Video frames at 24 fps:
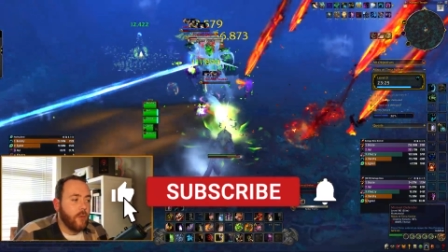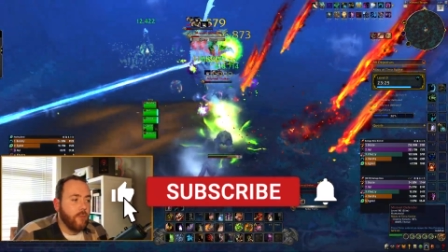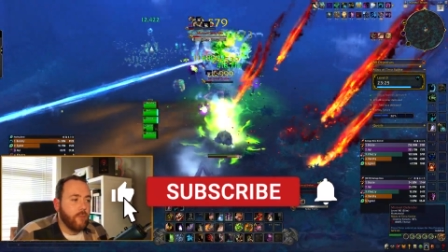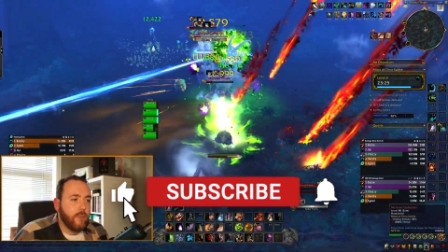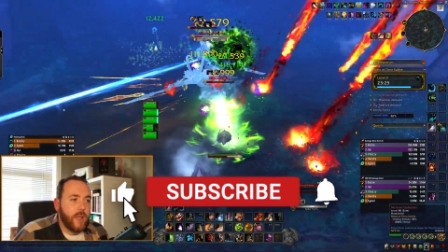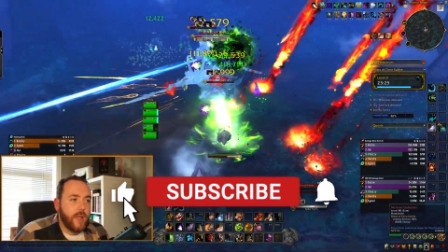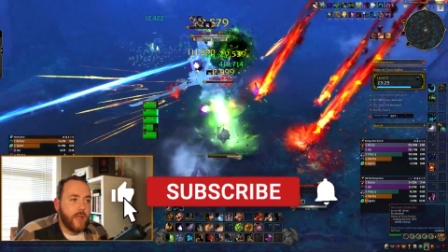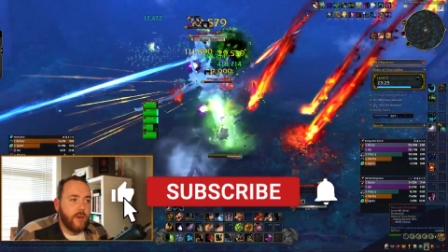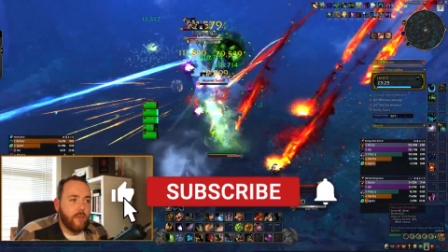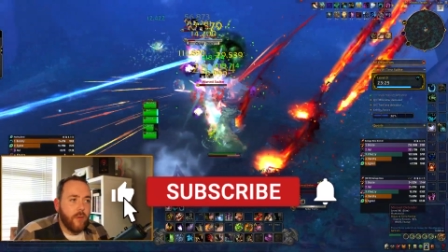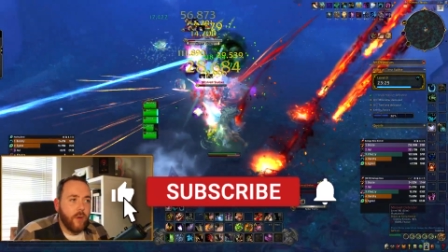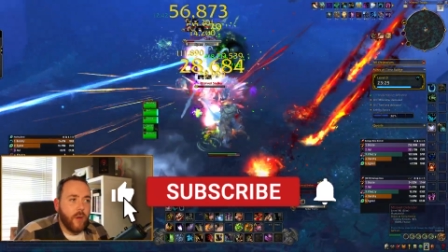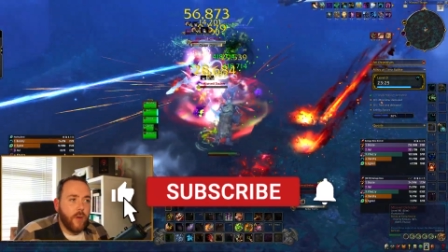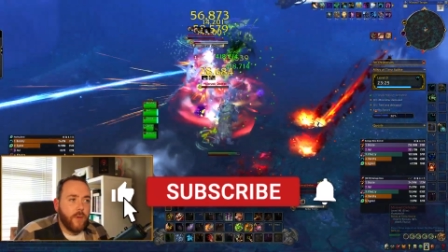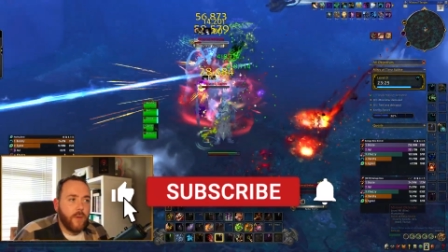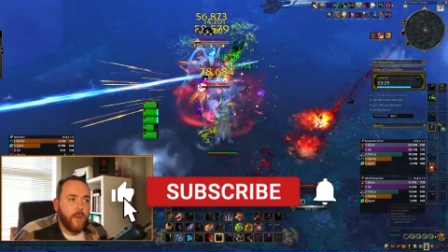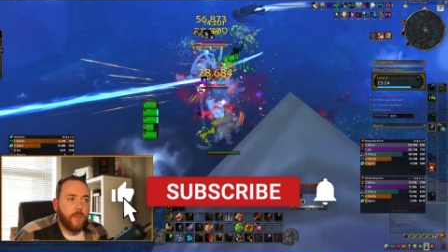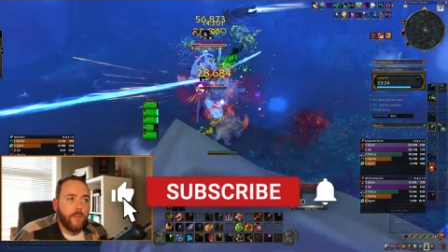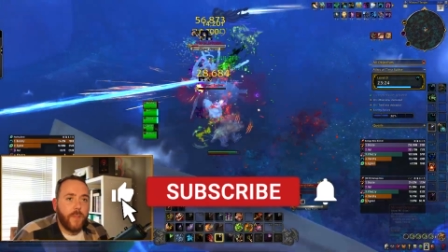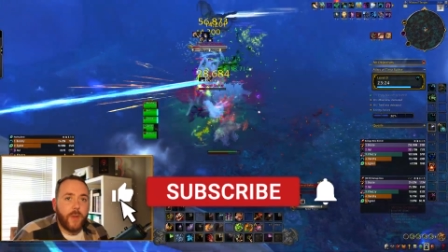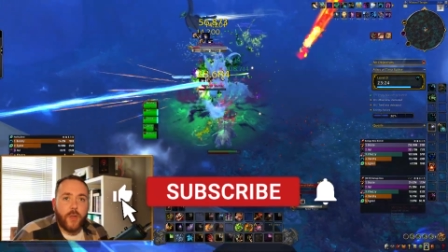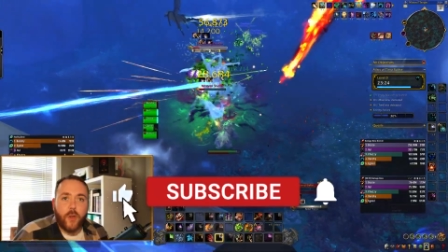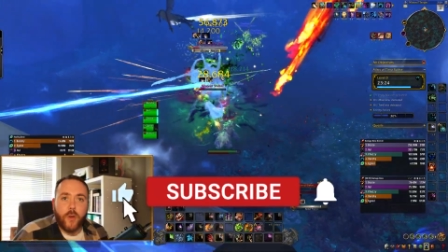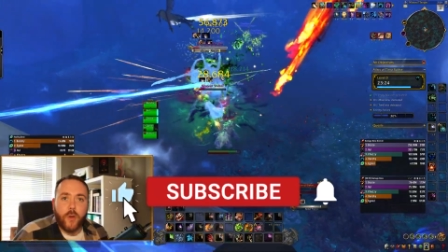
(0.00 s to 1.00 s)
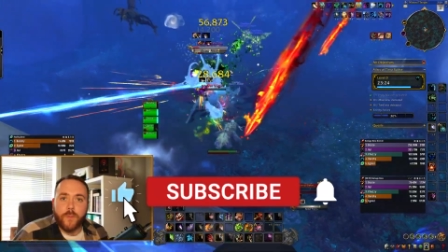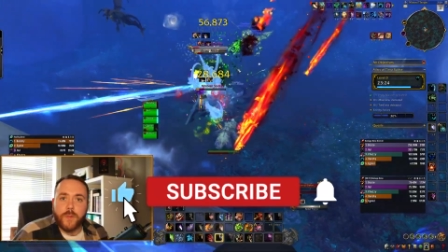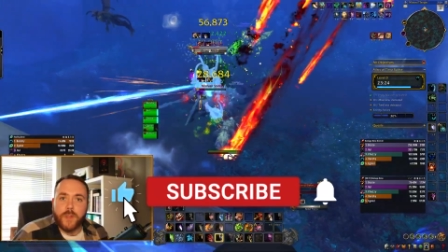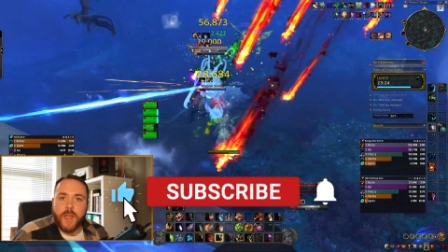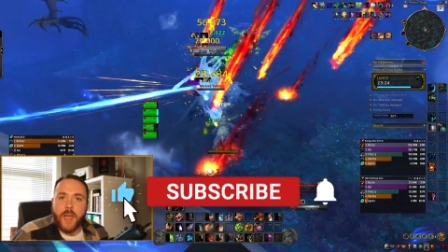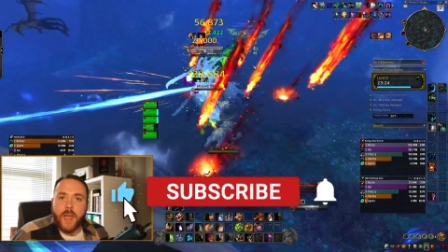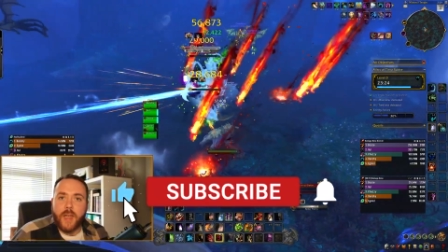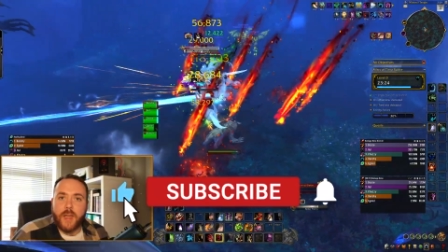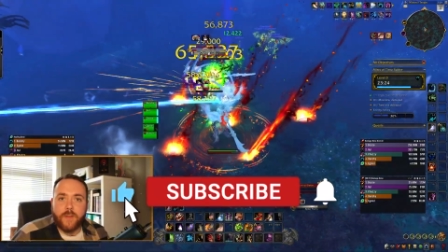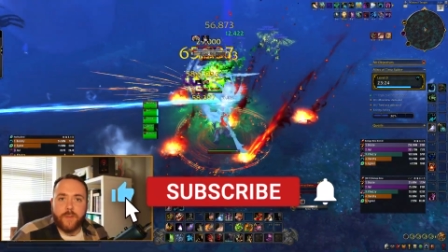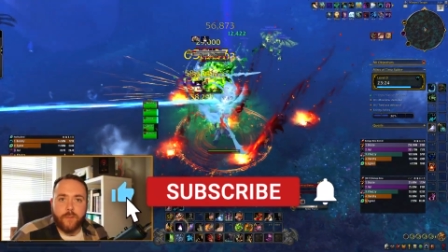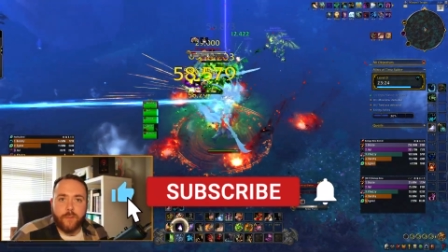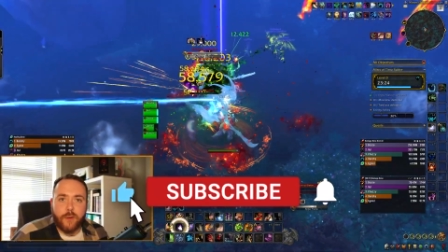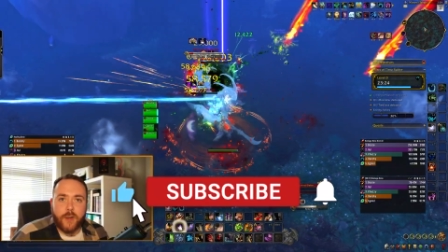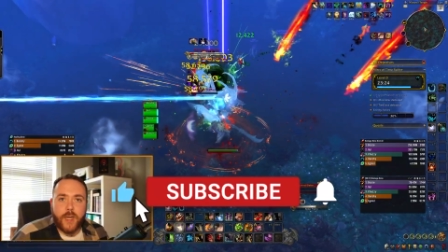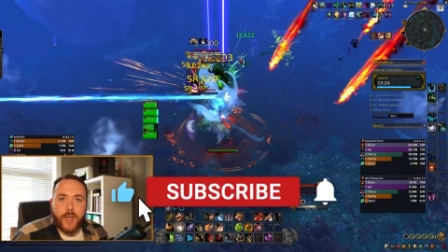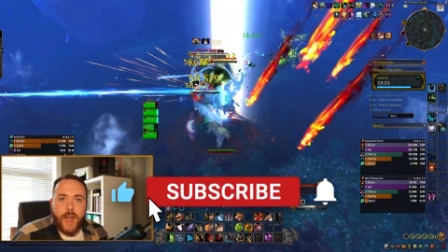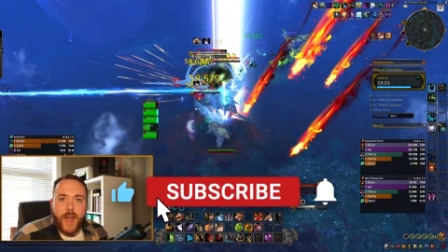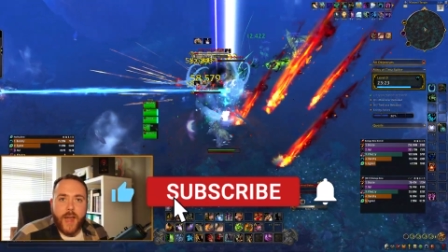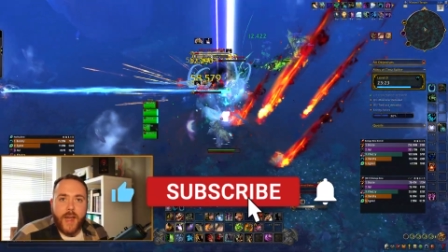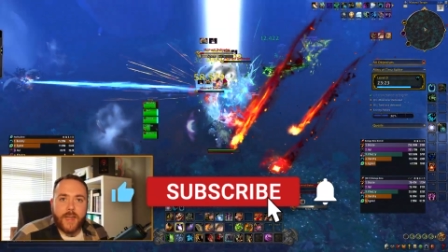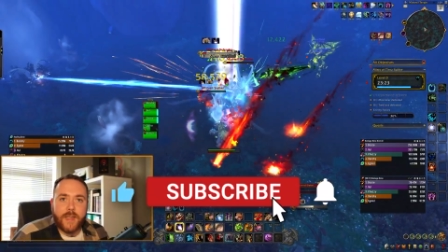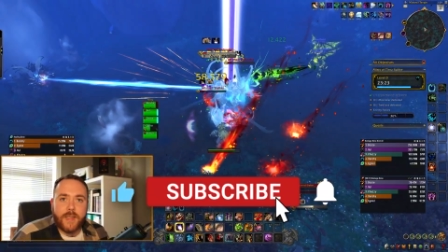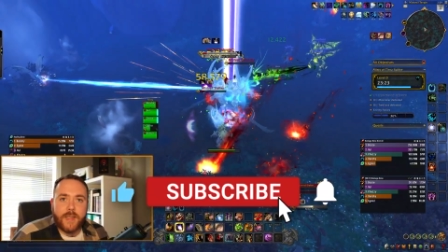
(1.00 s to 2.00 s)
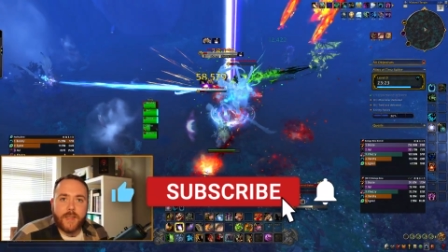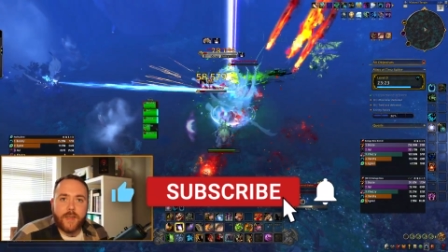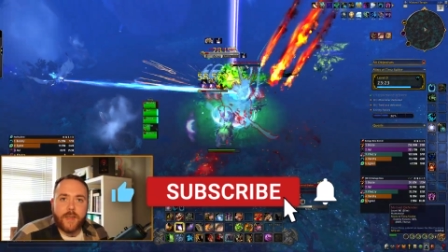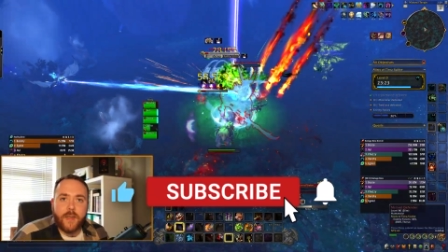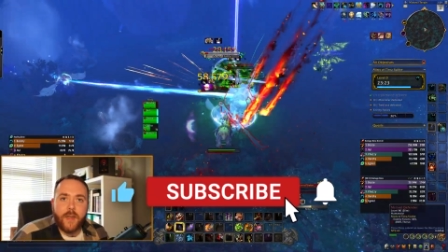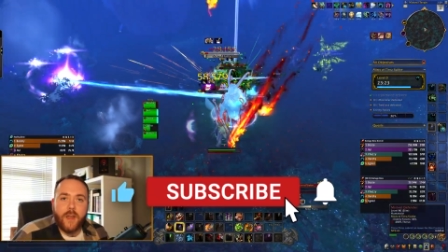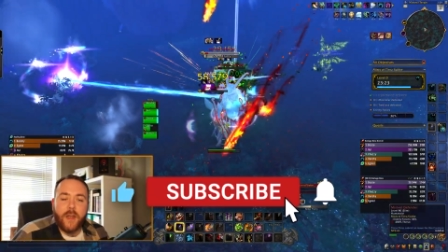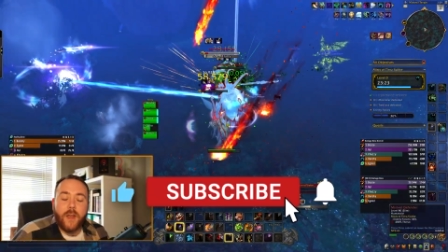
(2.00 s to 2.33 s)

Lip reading: regrowth becomes a free cast.